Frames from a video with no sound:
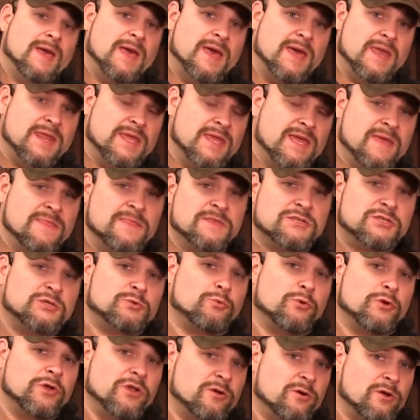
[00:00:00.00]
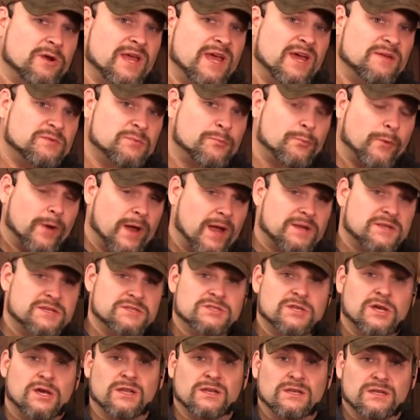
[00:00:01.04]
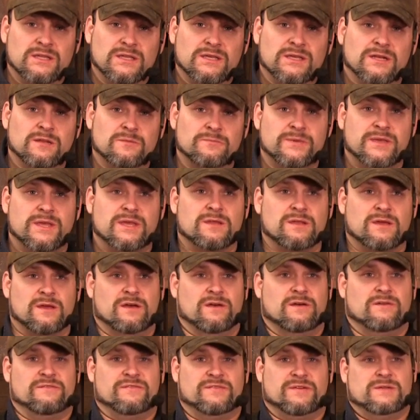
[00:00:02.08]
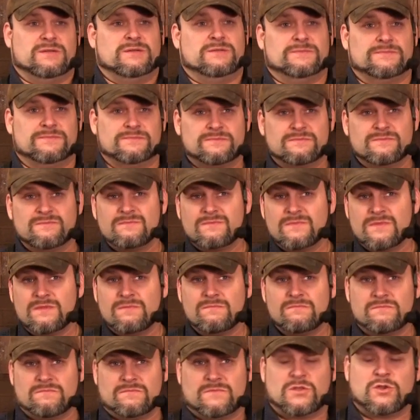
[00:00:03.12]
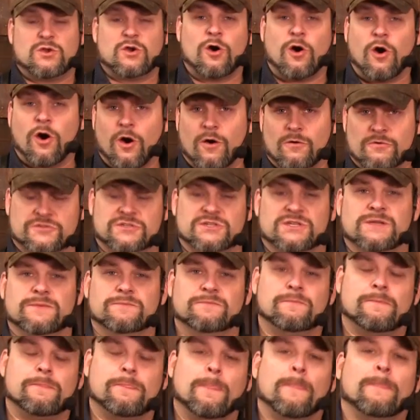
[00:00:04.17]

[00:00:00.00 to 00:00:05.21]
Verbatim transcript: And again, this is where you're going to have to practice a little bit of caution.